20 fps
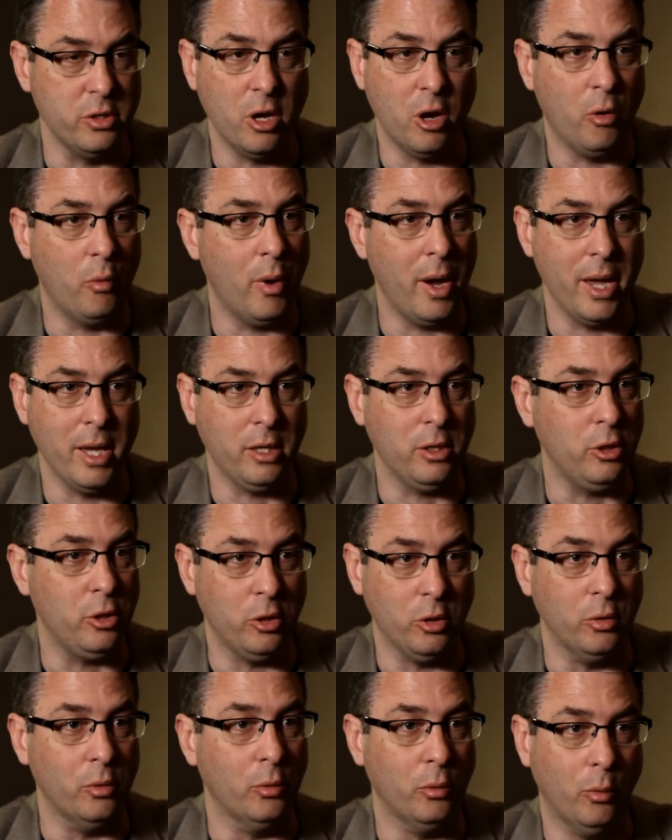no way
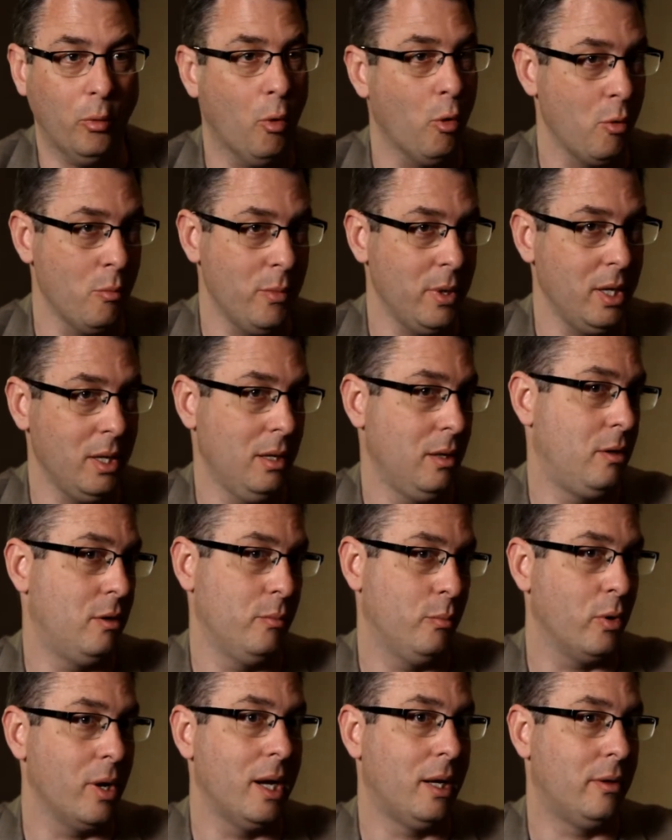you or me
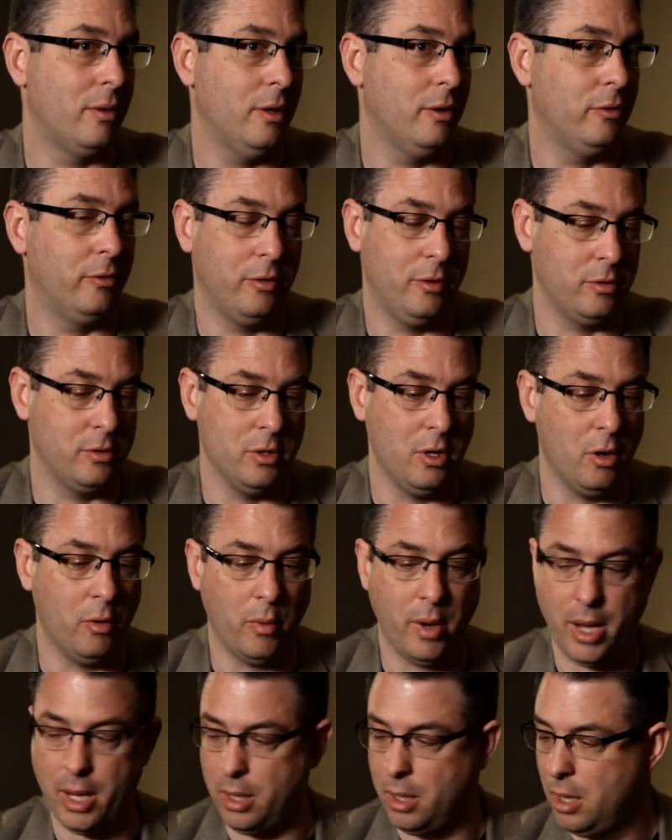could break this. There's no
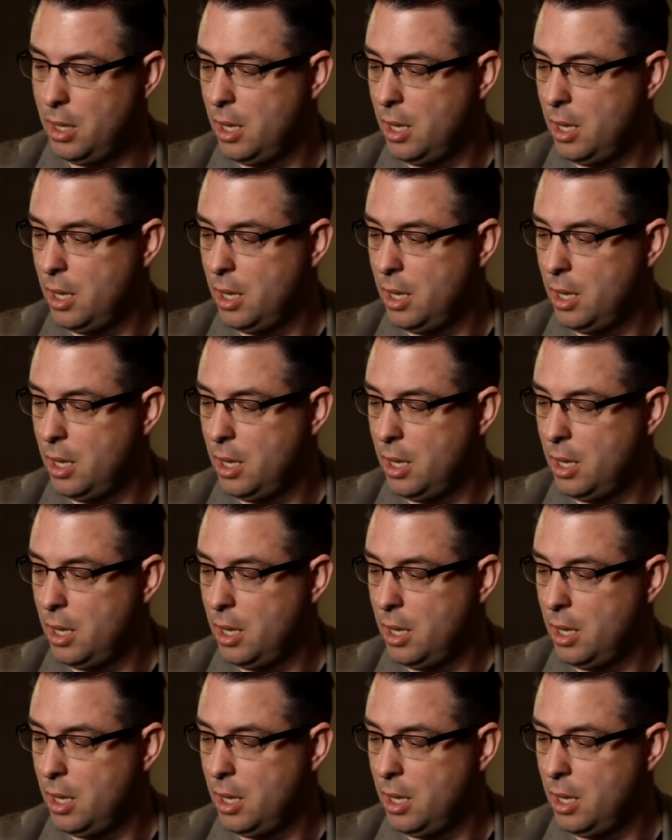way.